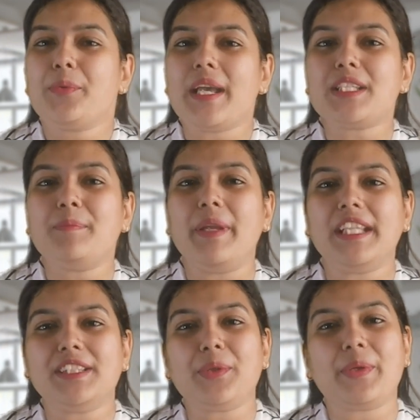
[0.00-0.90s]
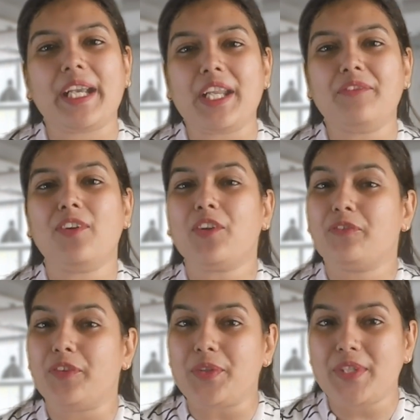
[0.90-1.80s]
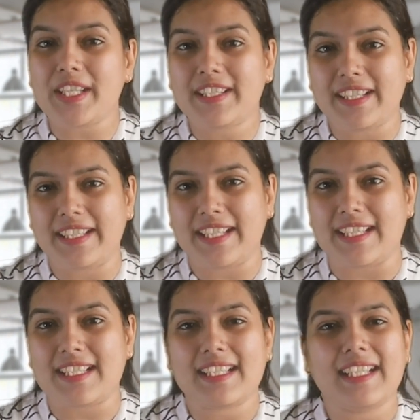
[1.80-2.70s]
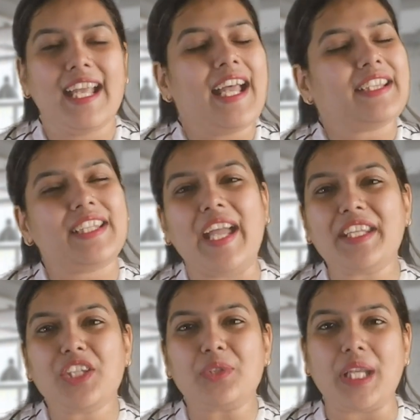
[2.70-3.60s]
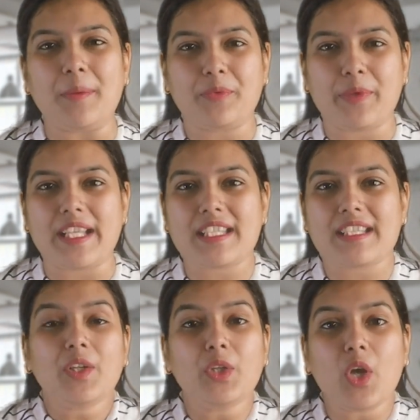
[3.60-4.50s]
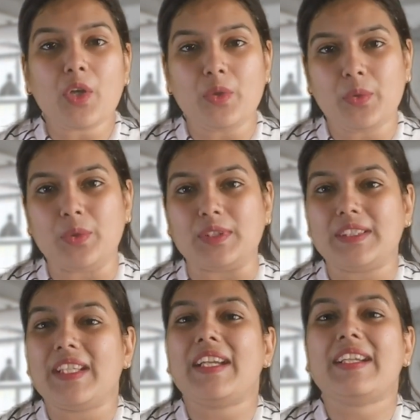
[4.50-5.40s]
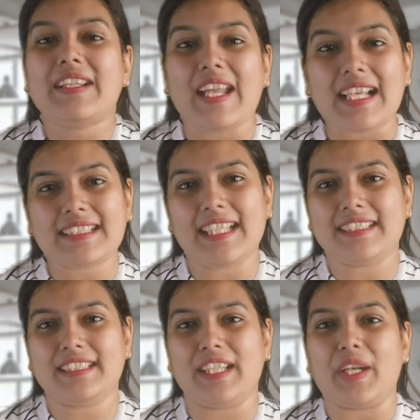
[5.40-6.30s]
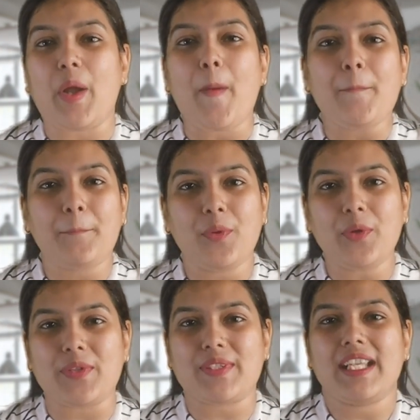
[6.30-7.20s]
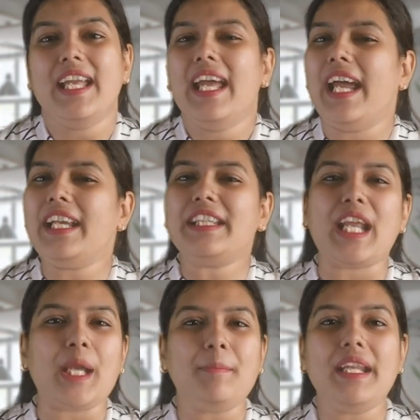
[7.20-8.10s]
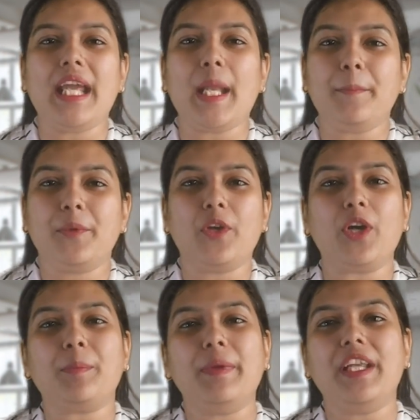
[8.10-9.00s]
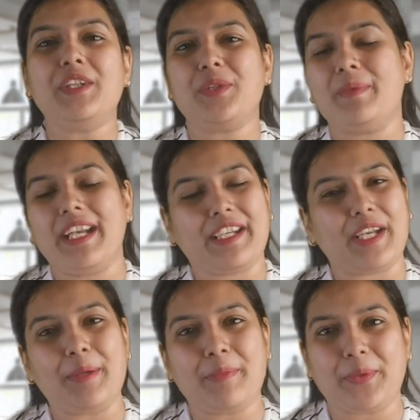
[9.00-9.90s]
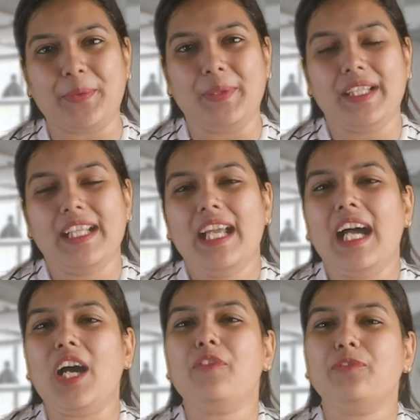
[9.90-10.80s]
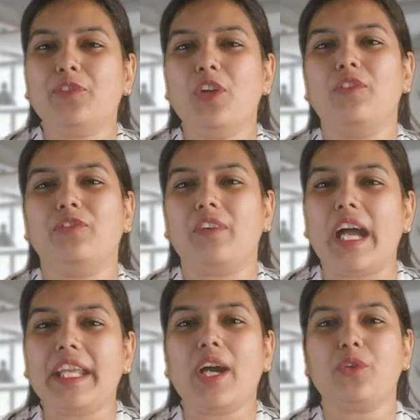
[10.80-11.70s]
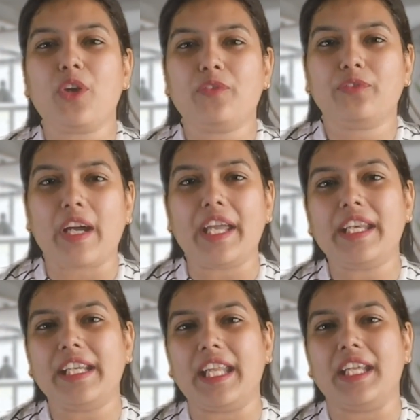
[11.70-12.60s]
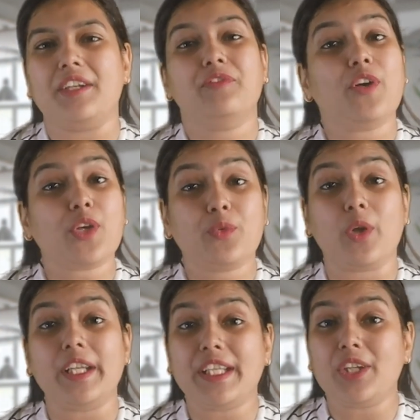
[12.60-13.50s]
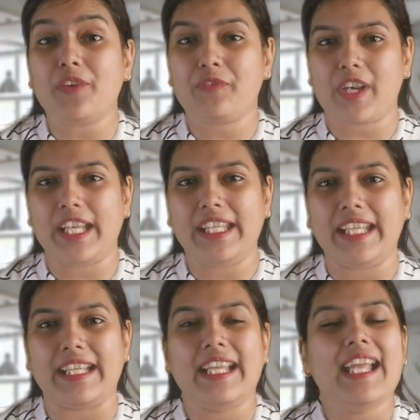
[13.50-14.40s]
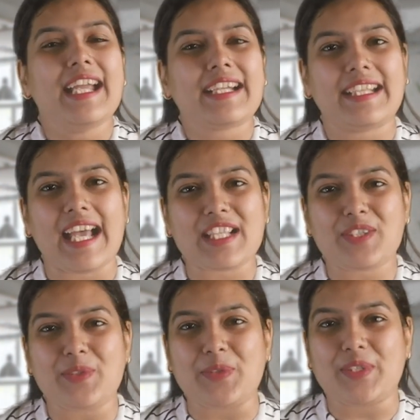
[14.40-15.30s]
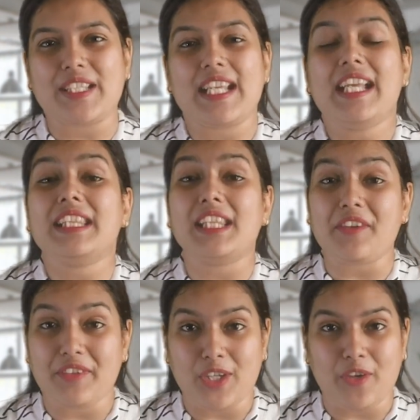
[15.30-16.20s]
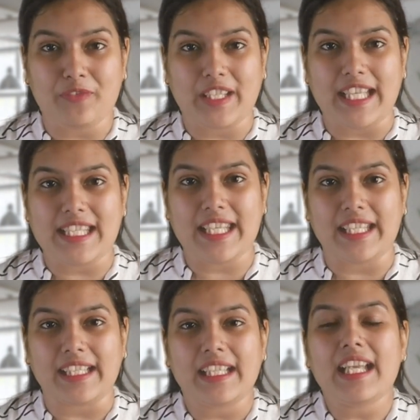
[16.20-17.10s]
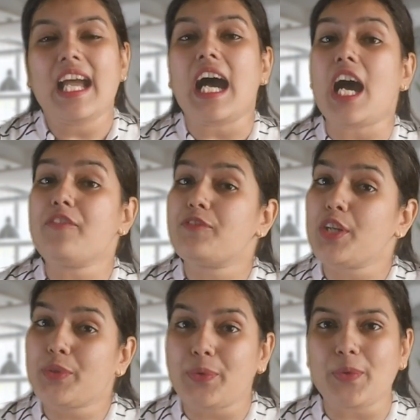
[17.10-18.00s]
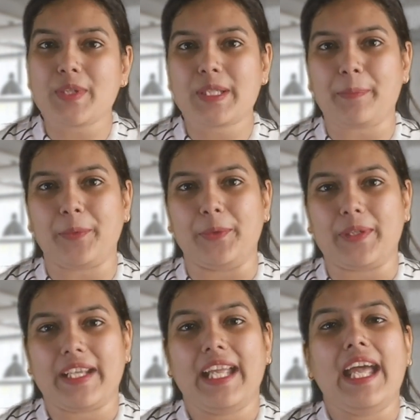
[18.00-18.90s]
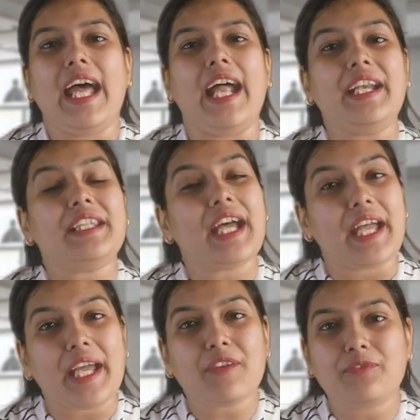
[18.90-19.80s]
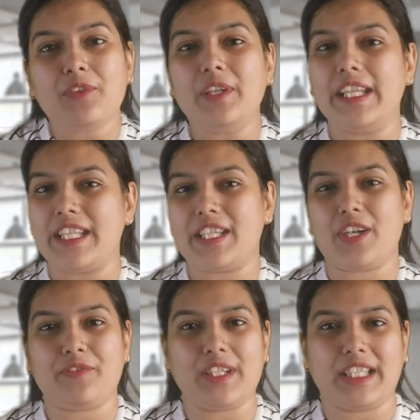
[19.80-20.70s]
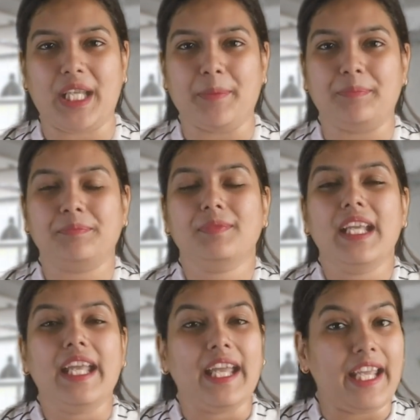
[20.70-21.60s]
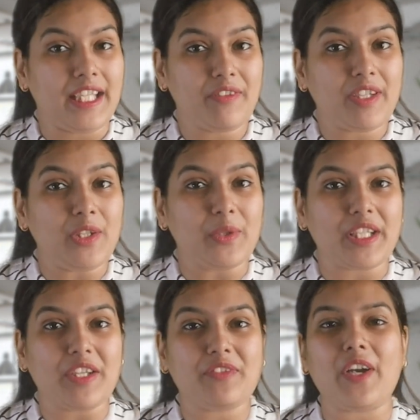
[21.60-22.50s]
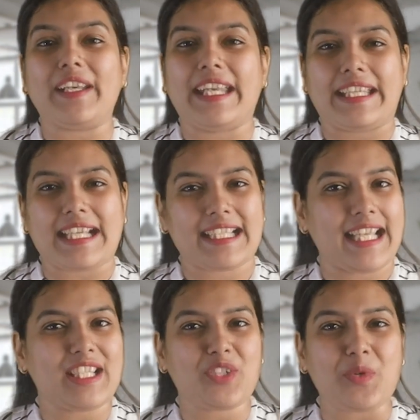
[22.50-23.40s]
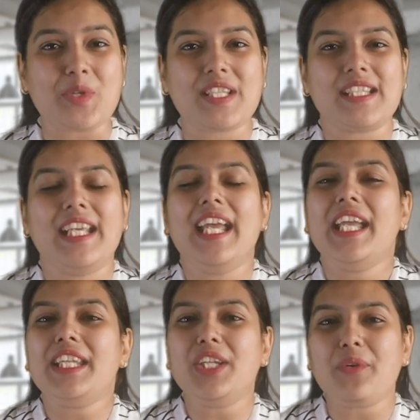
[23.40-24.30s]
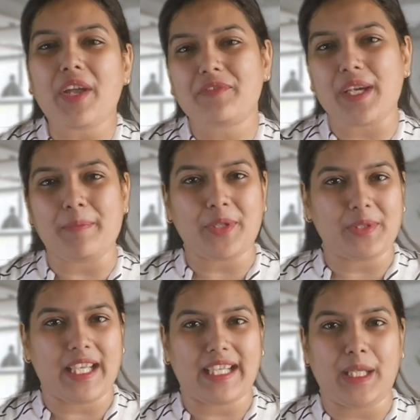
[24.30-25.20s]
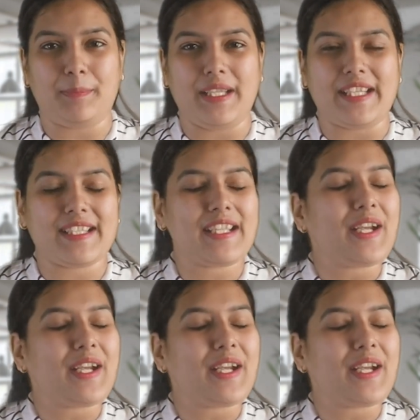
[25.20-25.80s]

Quest makes you ready for future careers. Thank you, Team Quest. Your notes, class lecture, books, and timely help got me into my dream role. A full five out of five rating for quality of training, class notes, the way of teaching, after course support, and the helpful nature of the team. Anyone looking for a data science course? You have come to the right place.